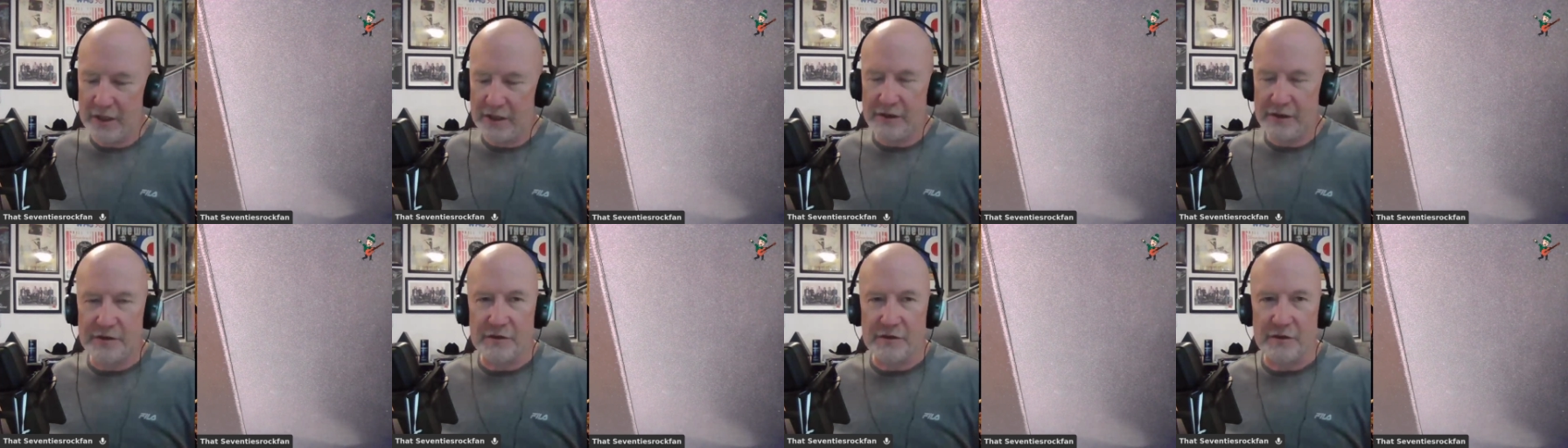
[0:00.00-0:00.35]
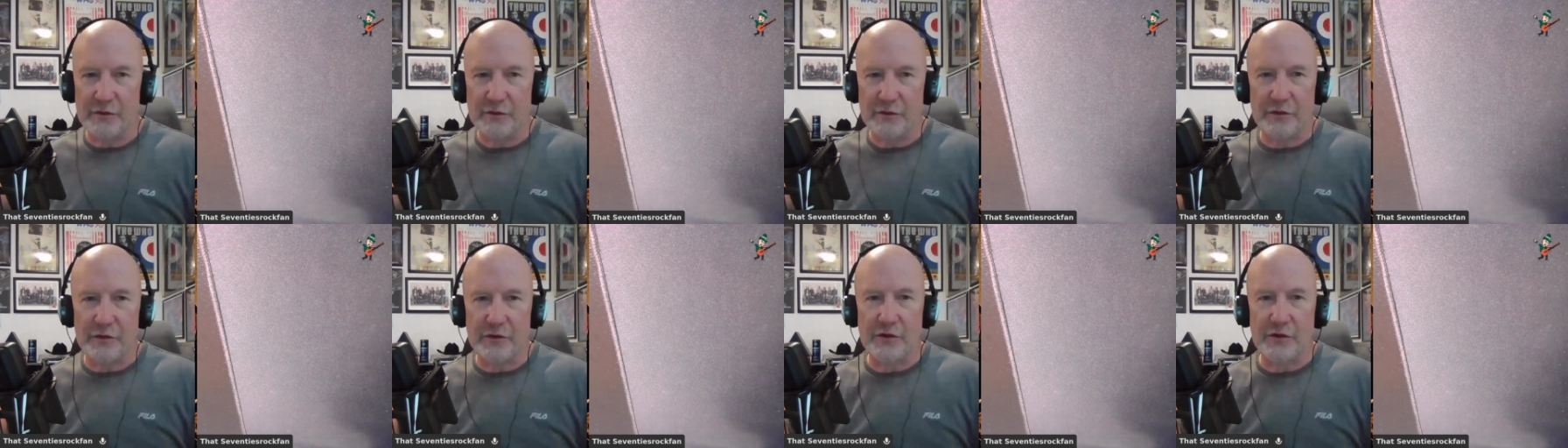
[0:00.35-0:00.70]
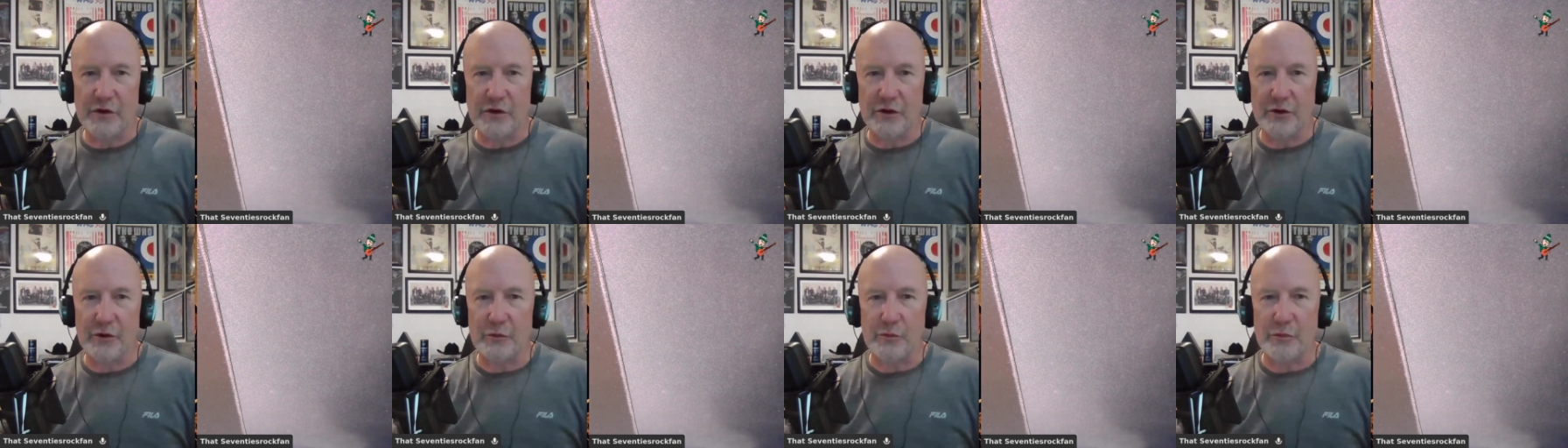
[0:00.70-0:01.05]
it's
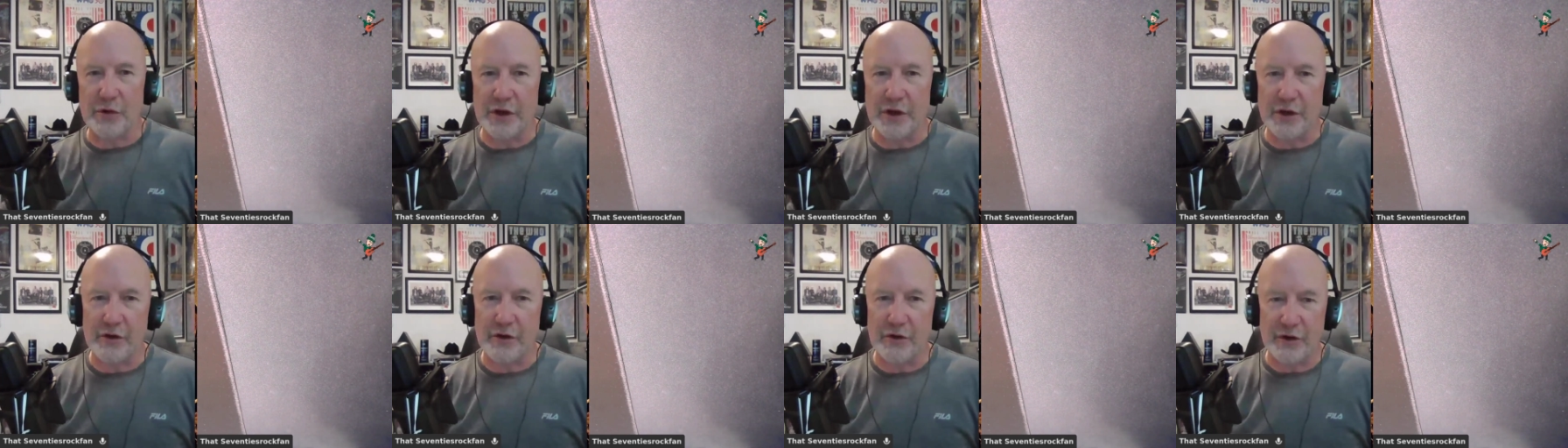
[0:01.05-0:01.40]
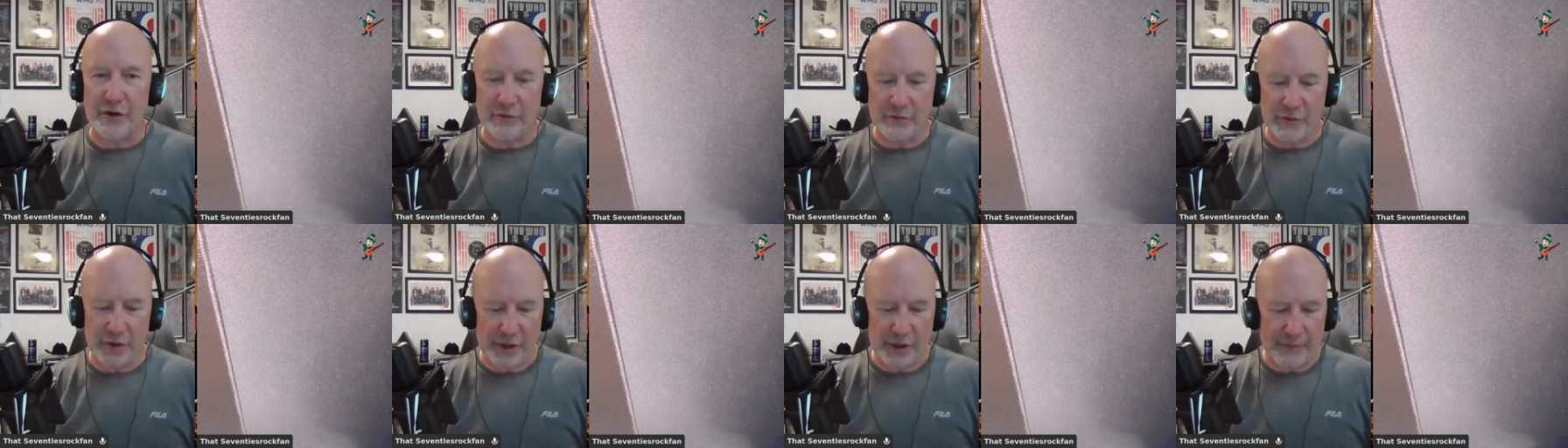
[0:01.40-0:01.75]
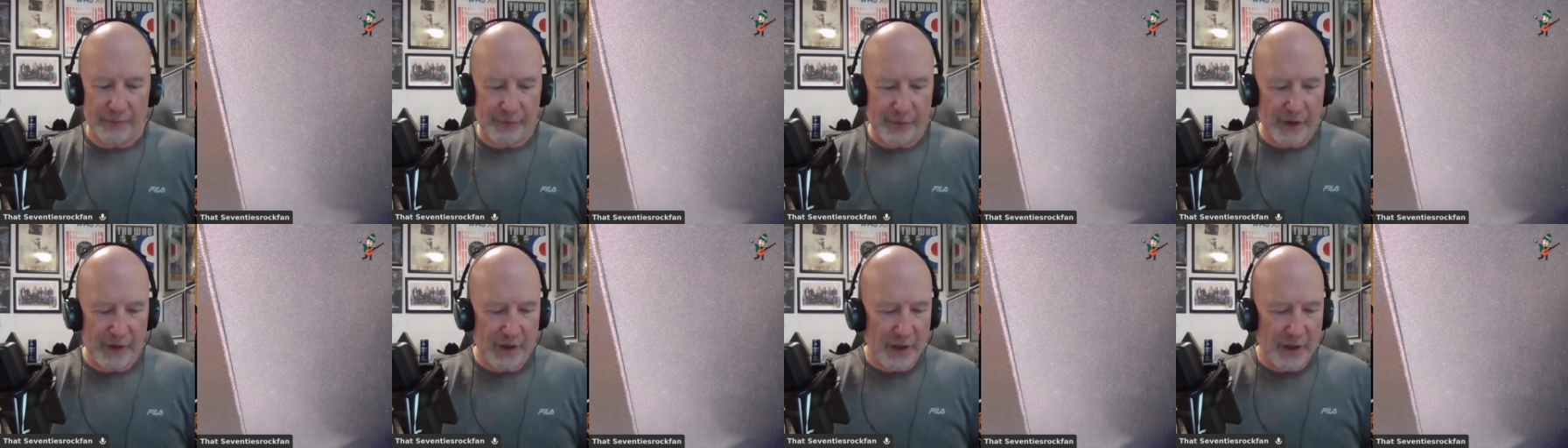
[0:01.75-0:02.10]
going to look pretty good to me.
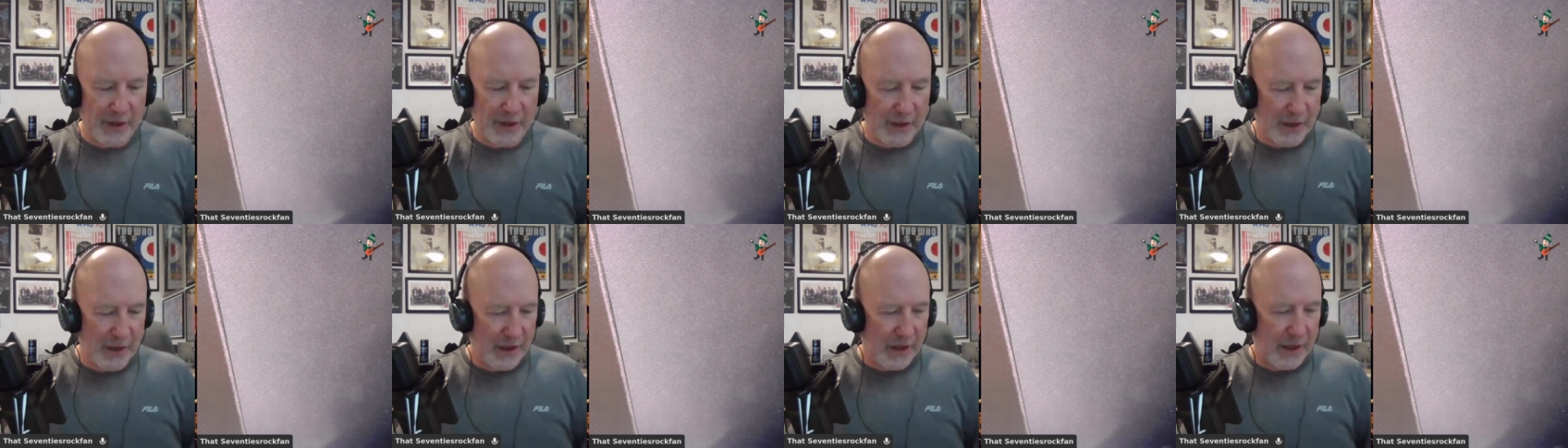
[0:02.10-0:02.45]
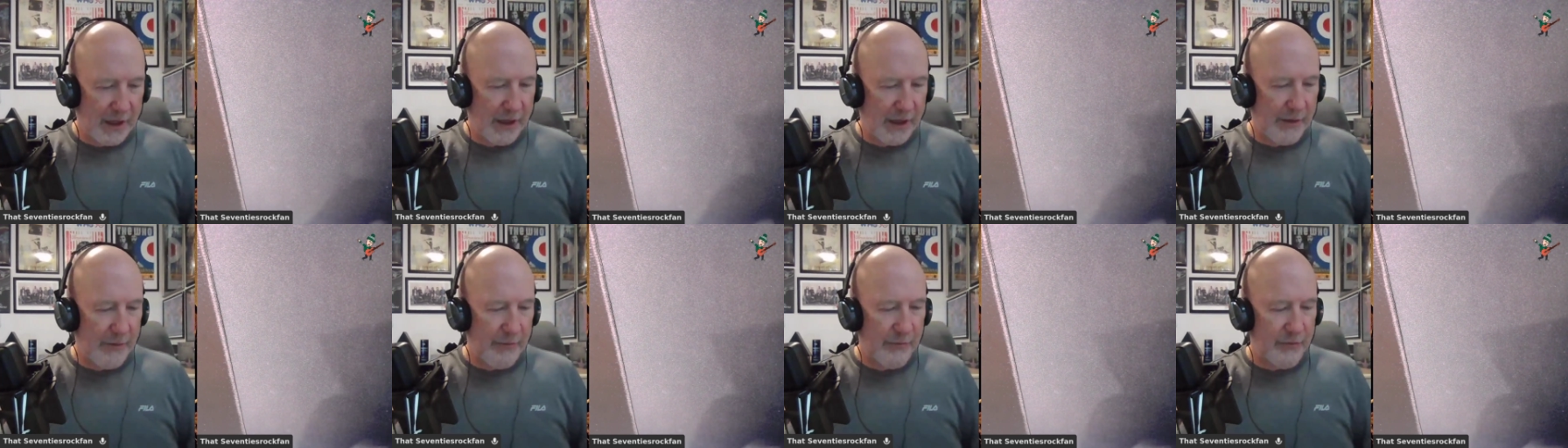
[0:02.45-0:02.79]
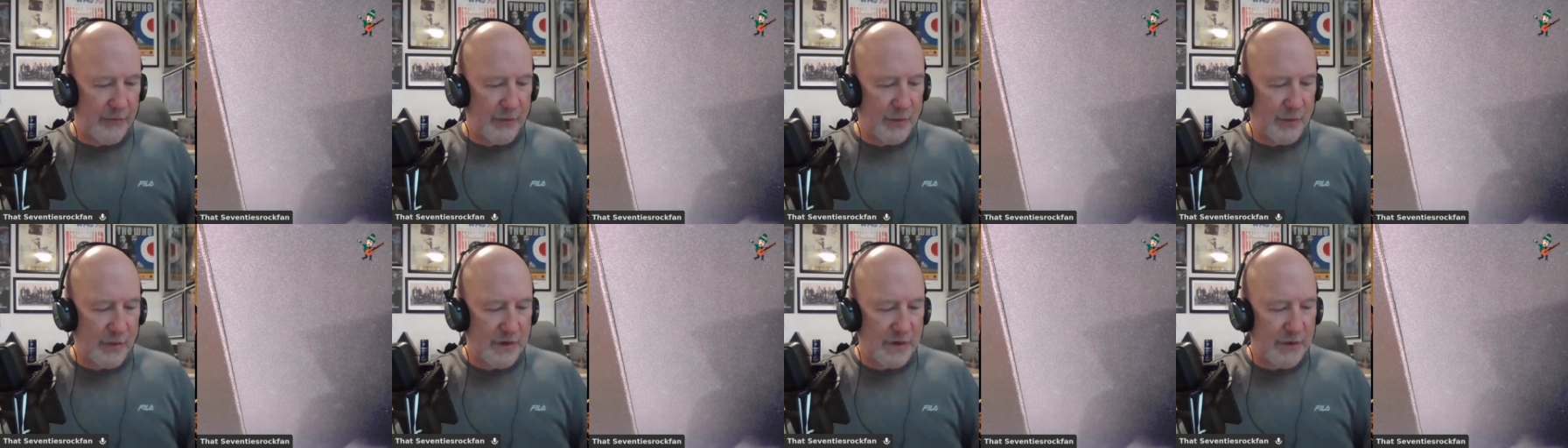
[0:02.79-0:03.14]

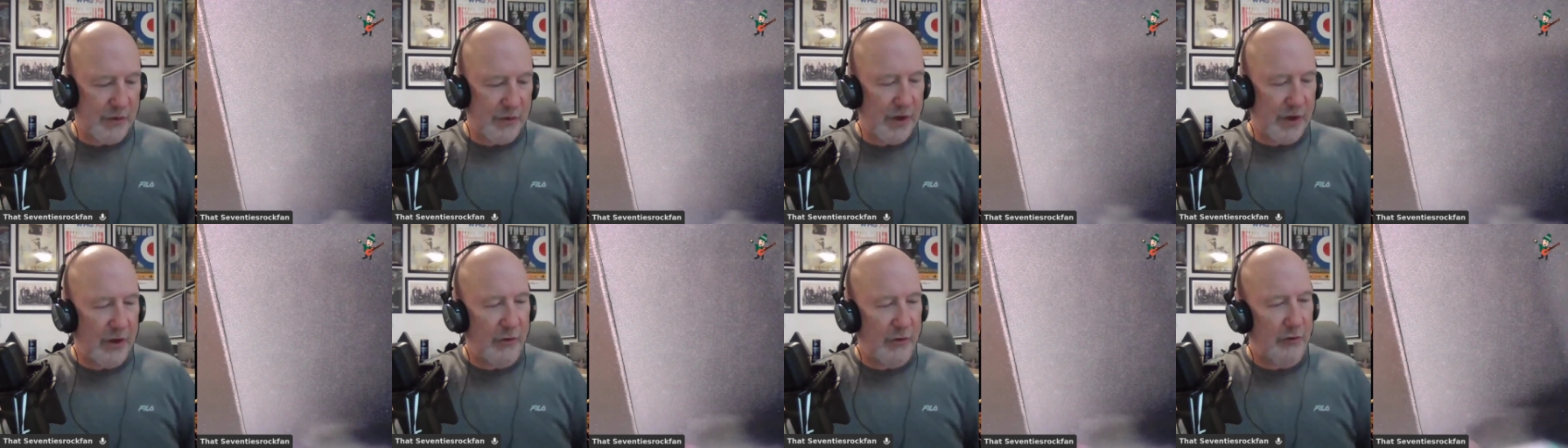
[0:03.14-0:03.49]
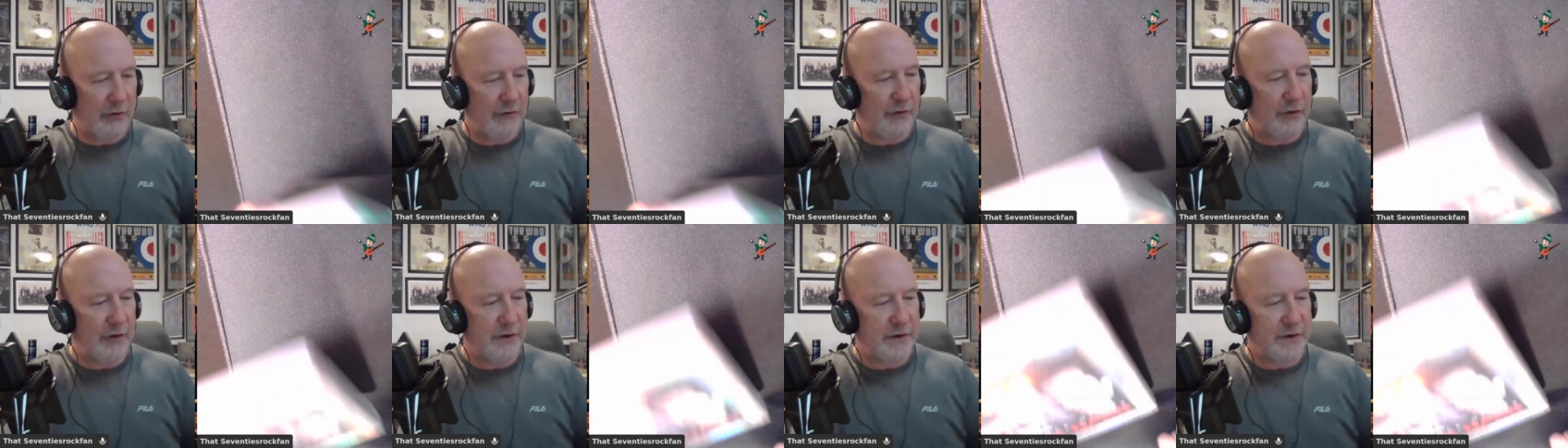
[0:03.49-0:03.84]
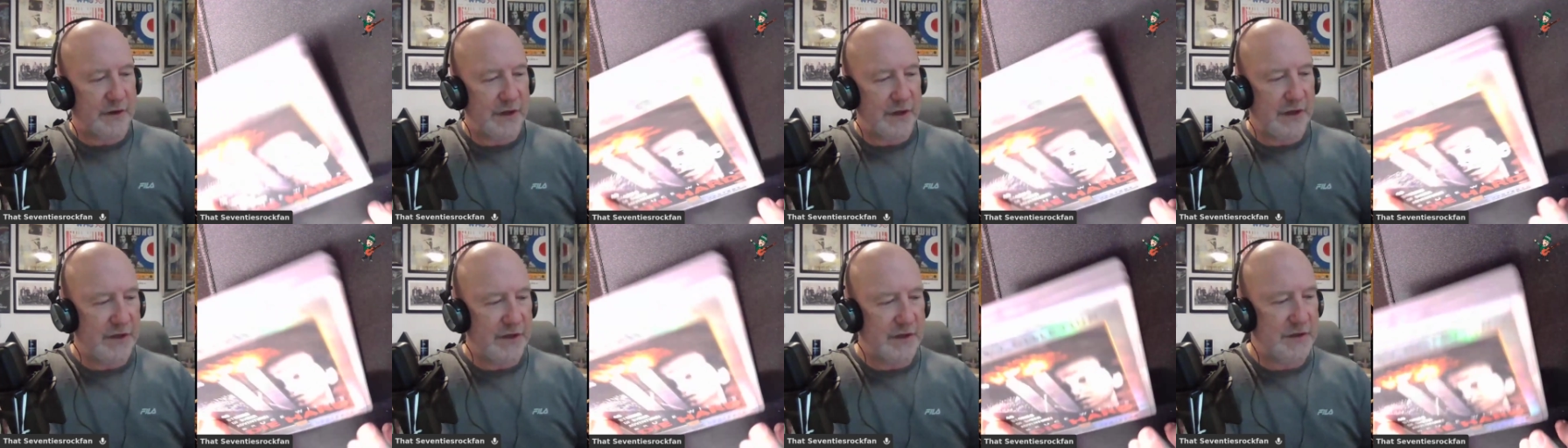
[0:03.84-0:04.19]
Um, something I look for is
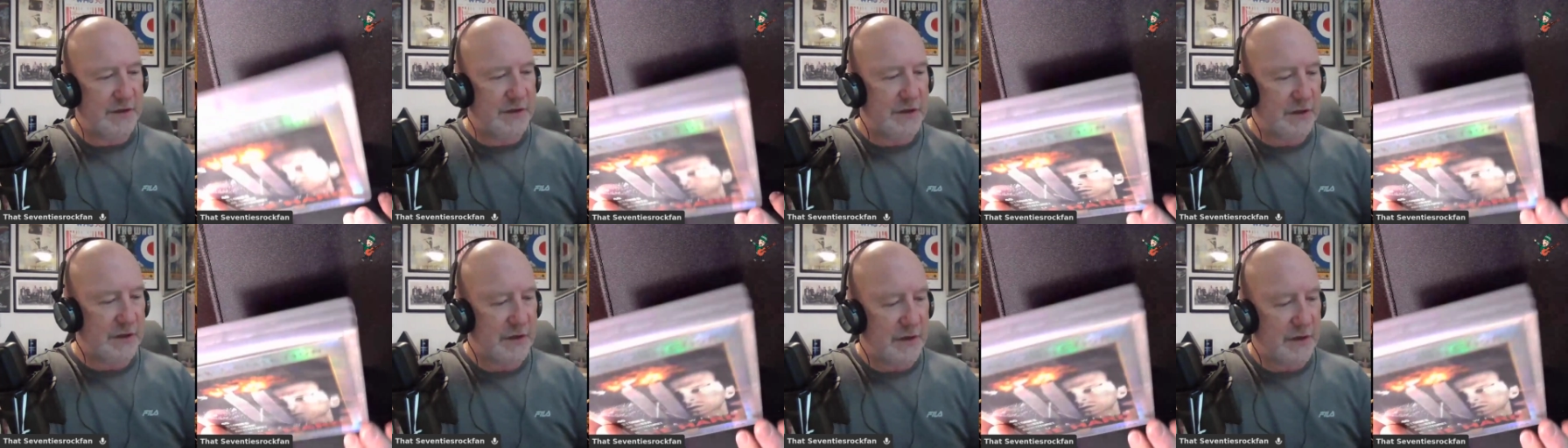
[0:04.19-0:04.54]
these